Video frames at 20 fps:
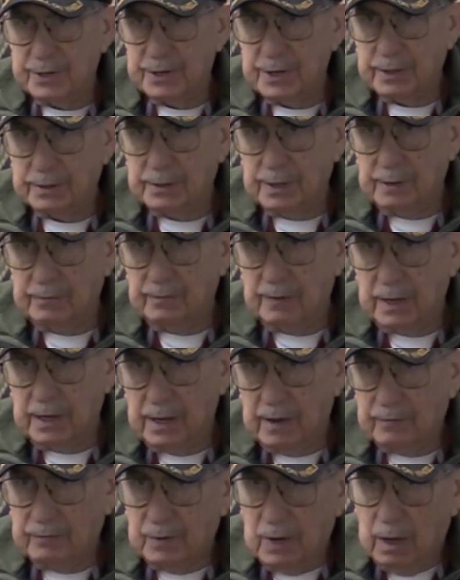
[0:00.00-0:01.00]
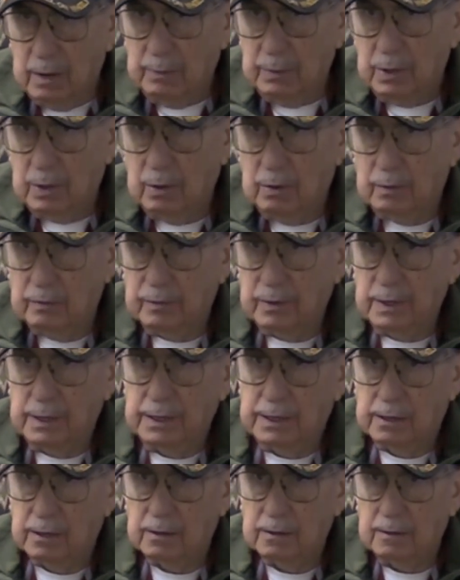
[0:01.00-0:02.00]
is at the VFW over
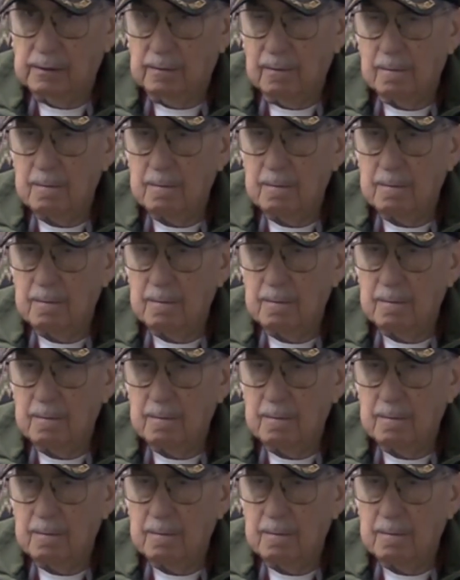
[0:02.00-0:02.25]
here,